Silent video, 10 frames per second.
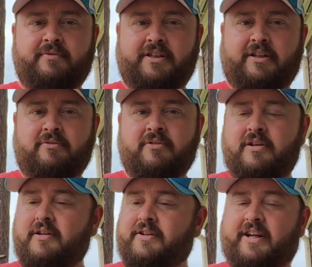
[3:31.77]
you know,
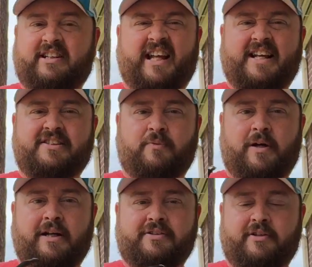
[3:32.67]
that'd last a
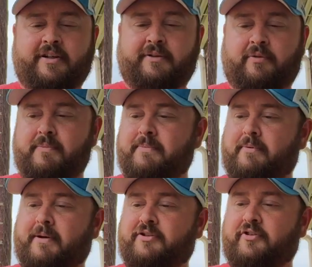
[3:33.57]
while so I could
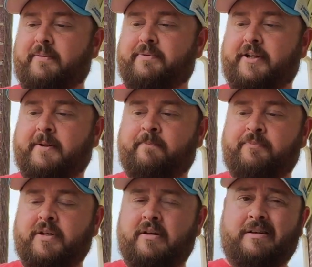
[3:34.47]
remember my trip there. Uh,
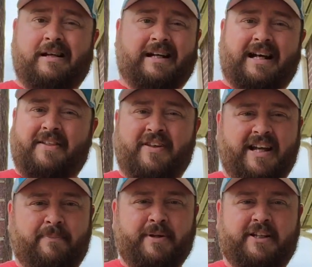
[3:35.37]
I
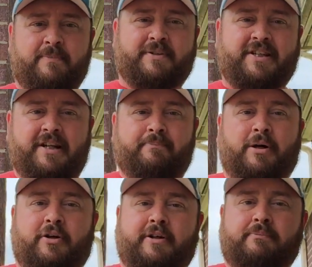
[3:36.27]
think I picked up a tin of
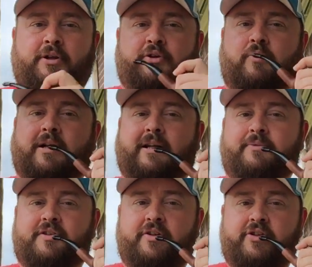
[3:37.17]
Balkan Blue while I
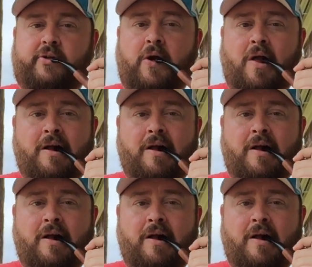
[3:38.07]
was there too.